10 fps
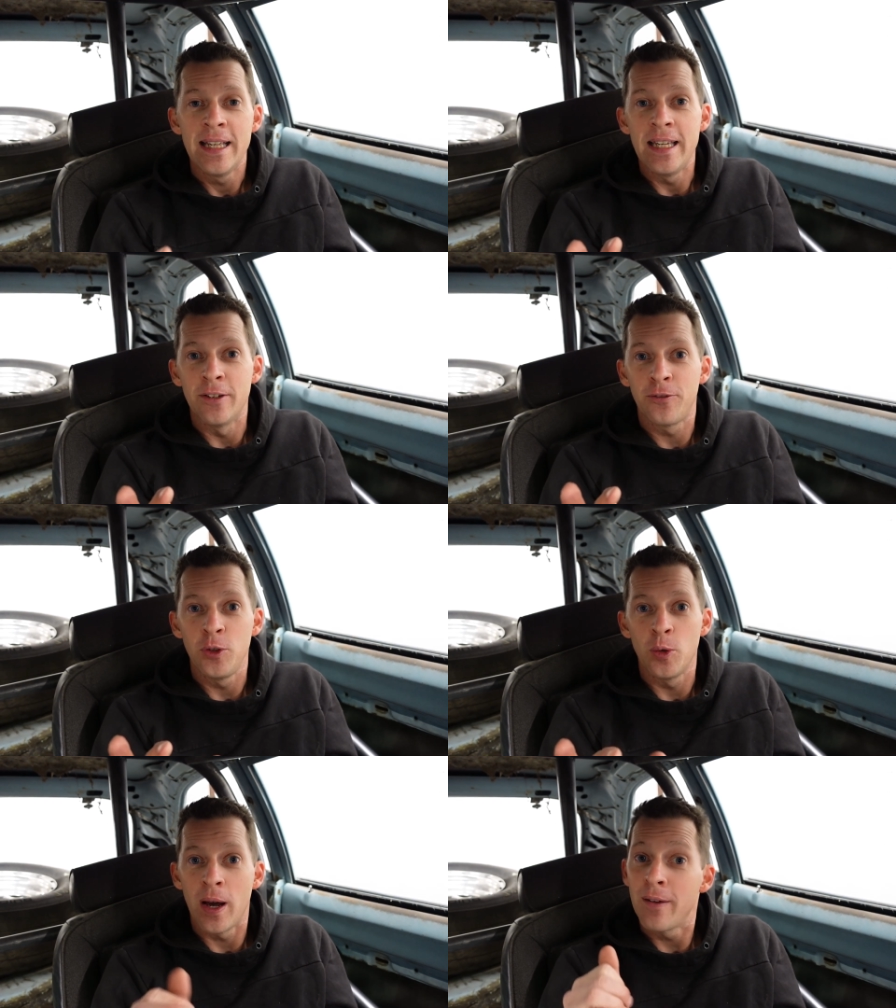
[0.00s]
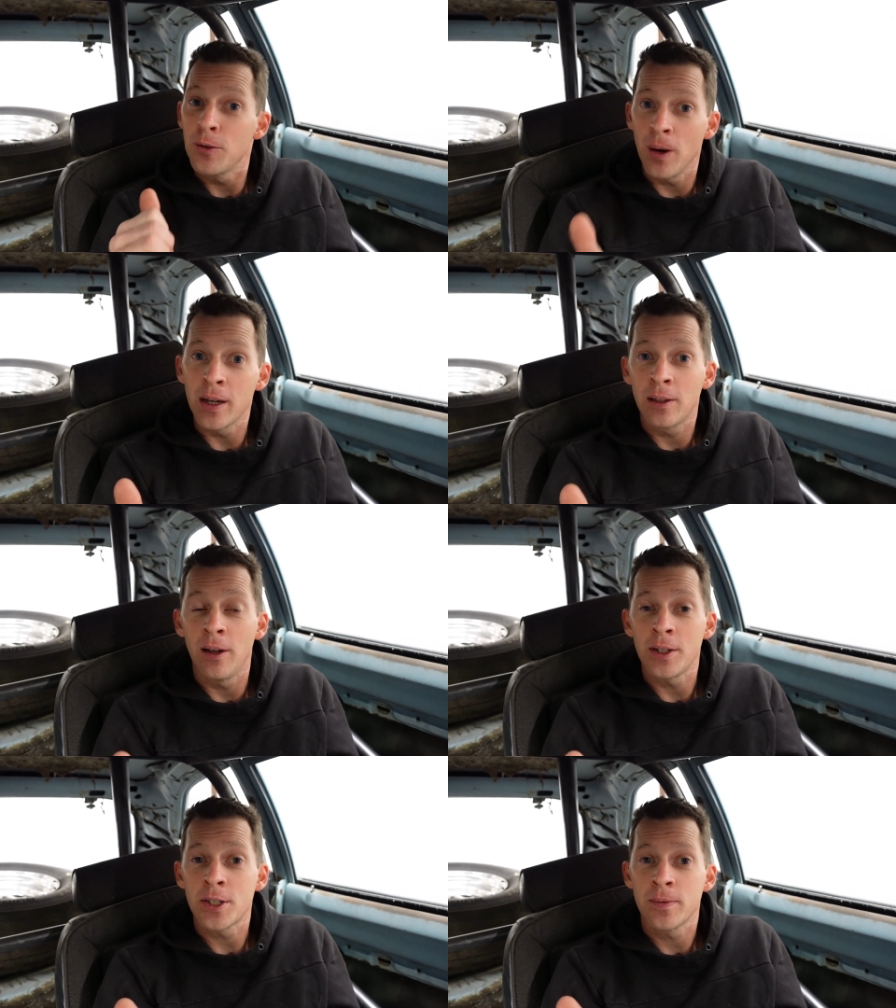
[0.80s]
If you have the right
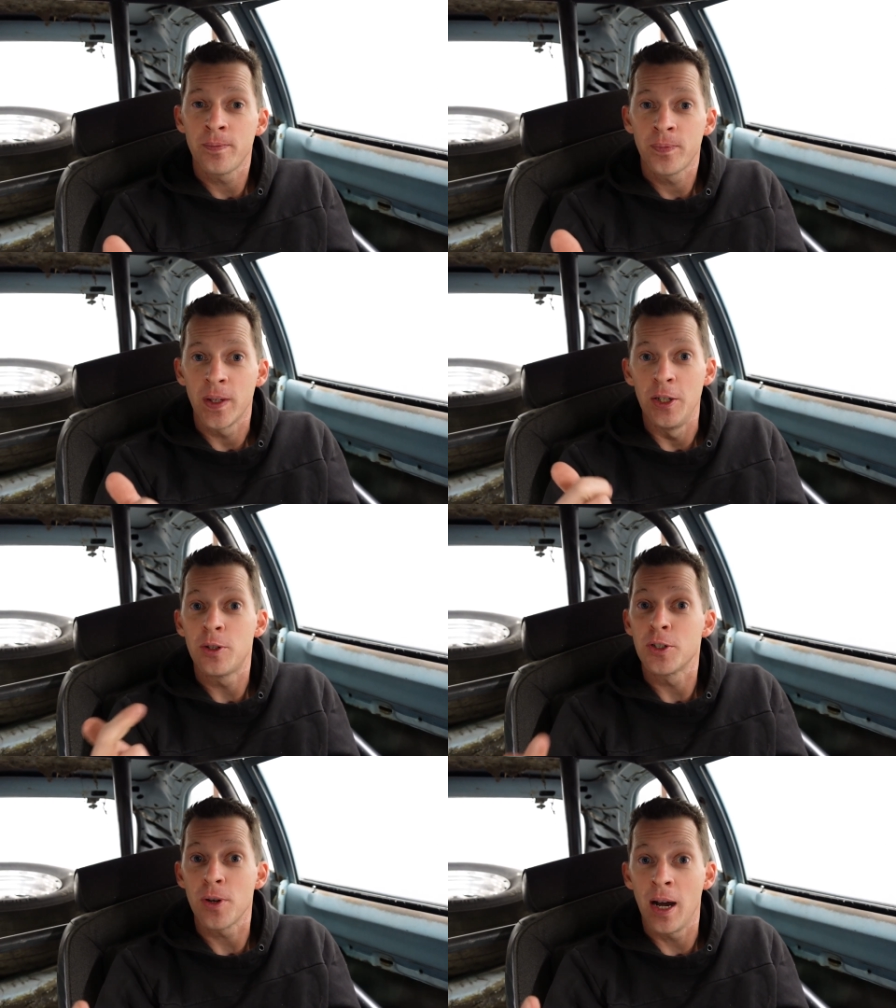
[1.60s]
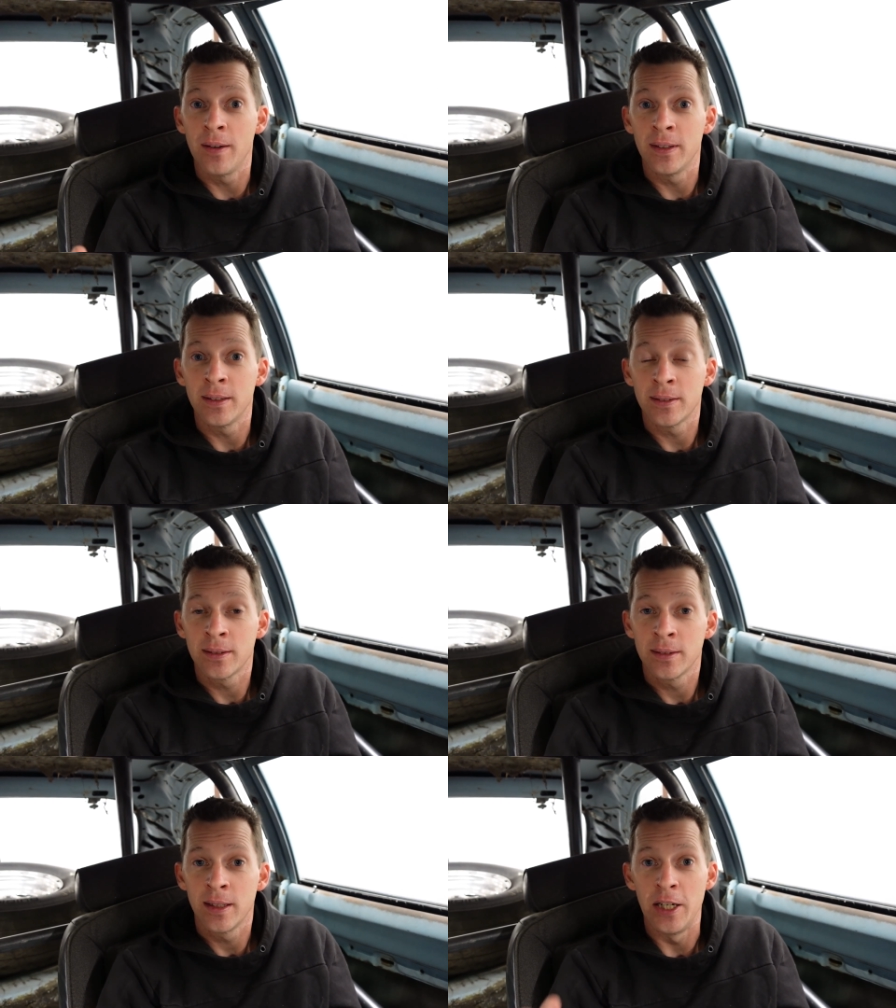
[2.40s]
clutch and you can drive it
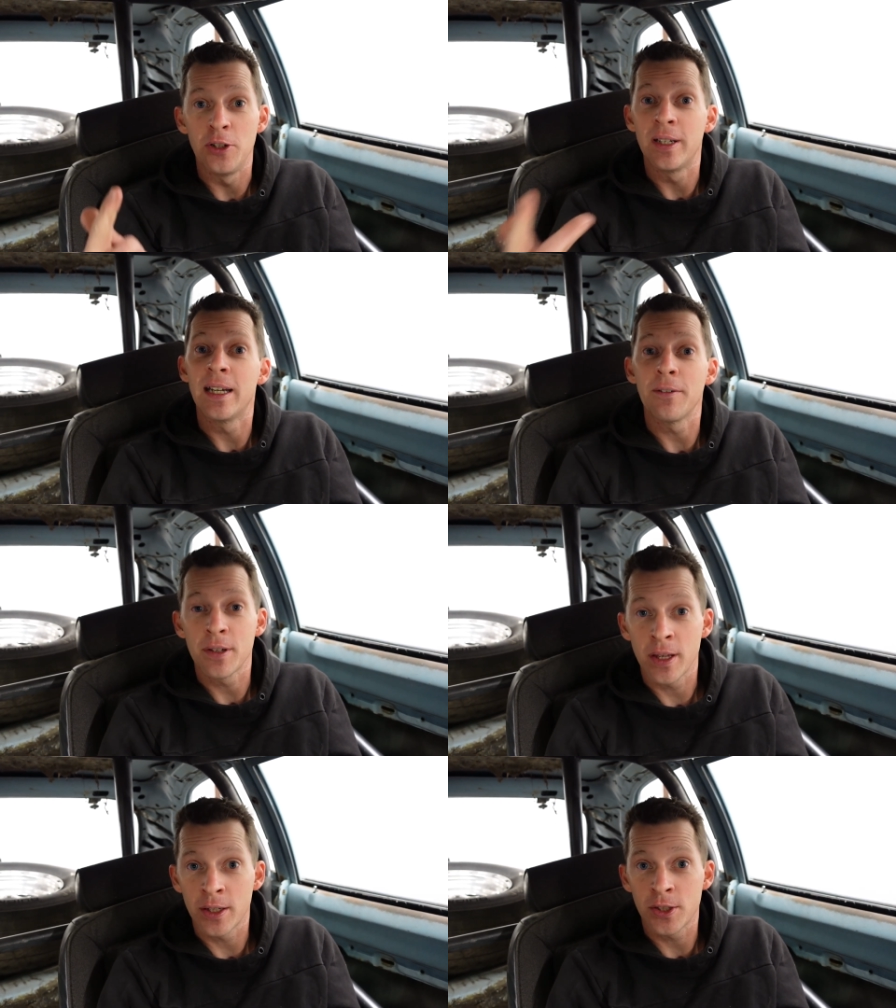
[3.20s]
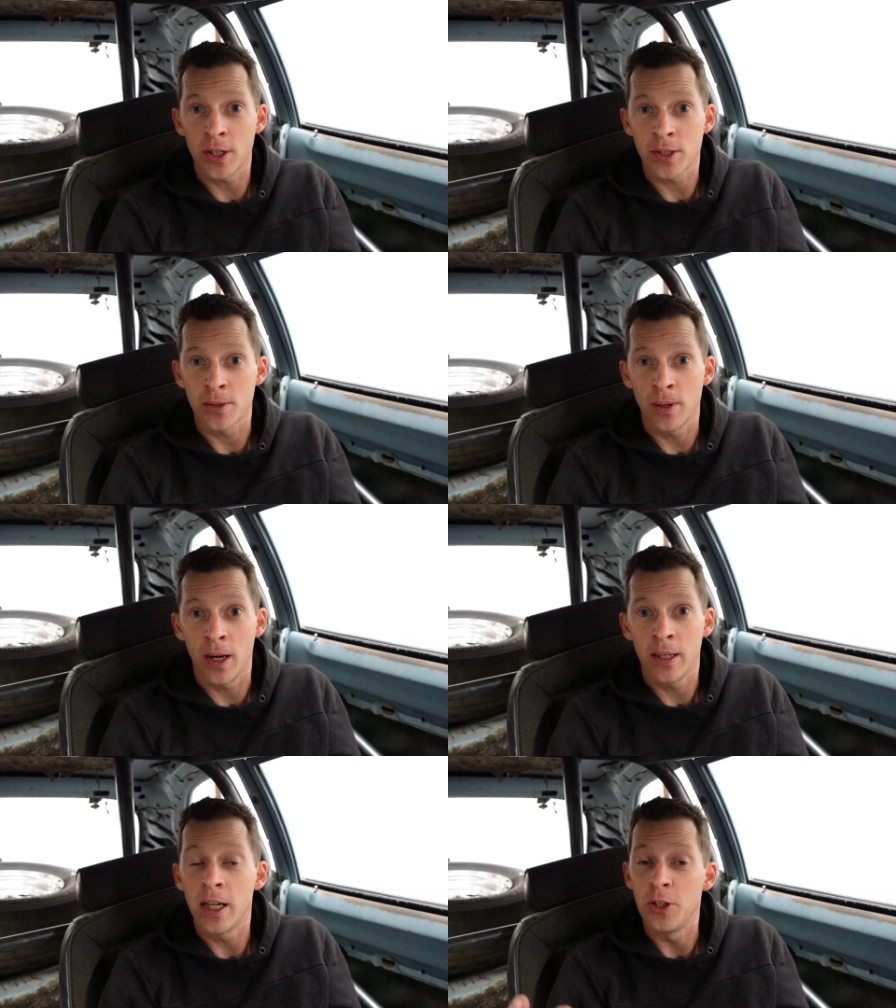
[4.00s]
and you can get everything adjusted
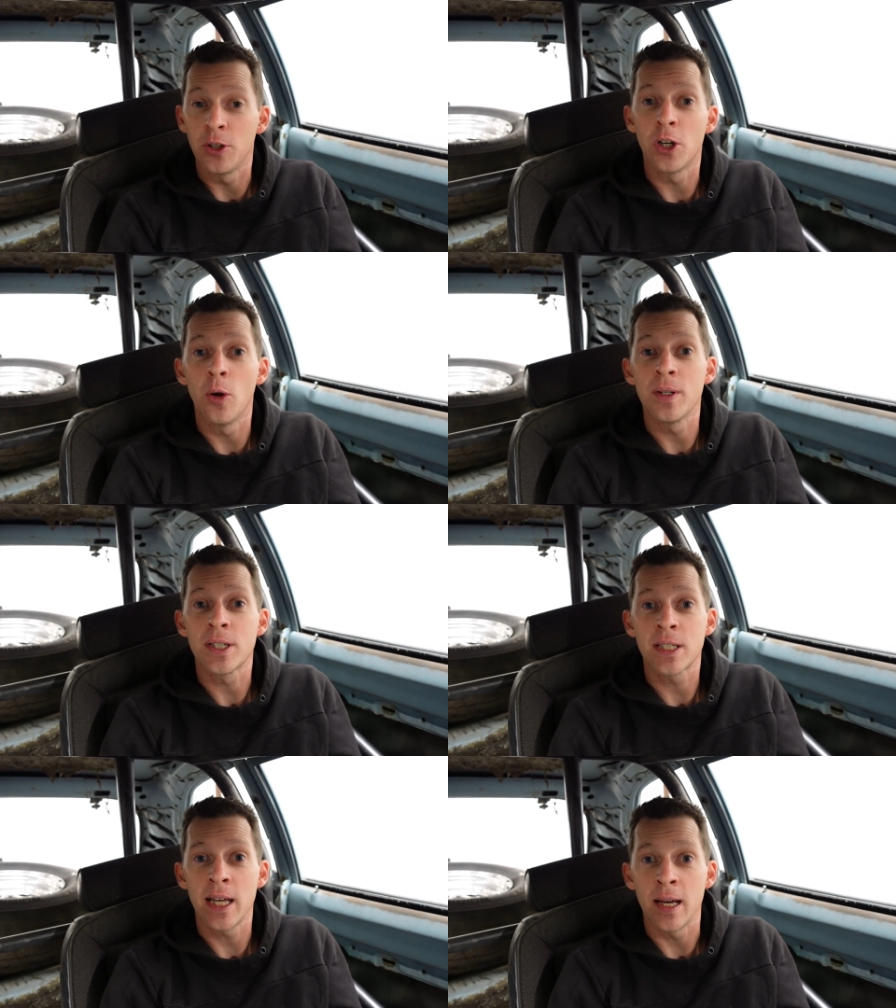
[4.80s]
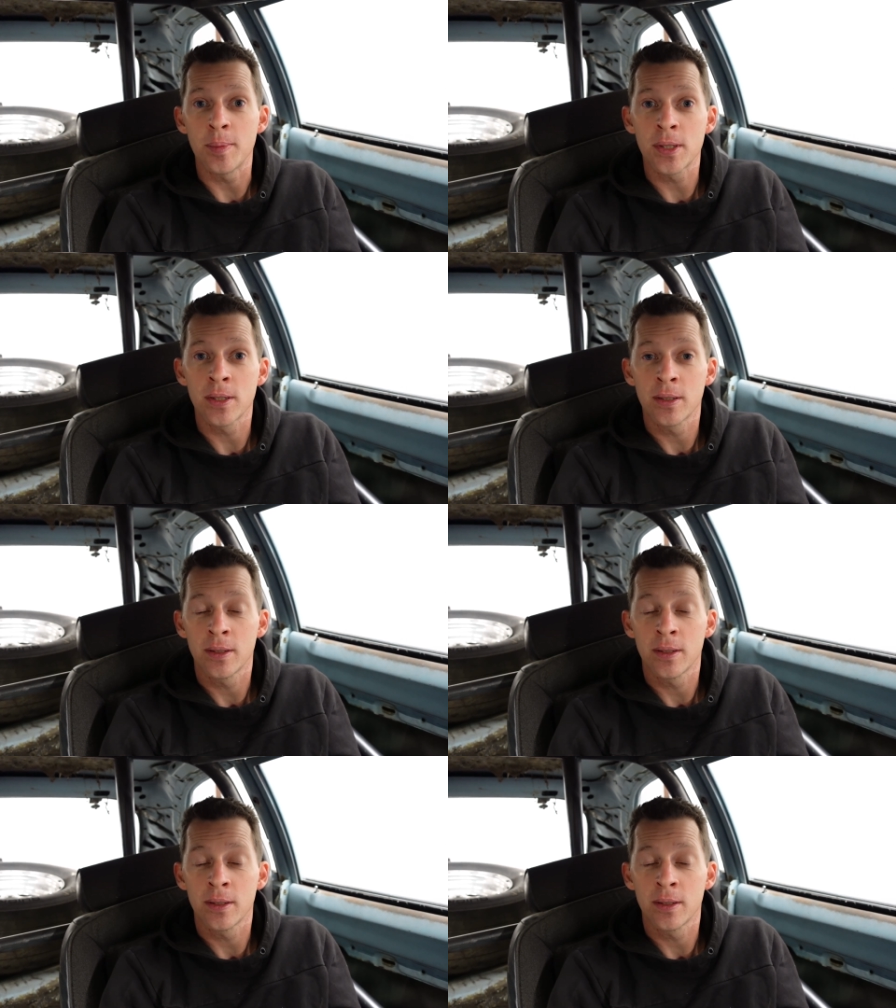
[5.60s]
right and you can go in steps,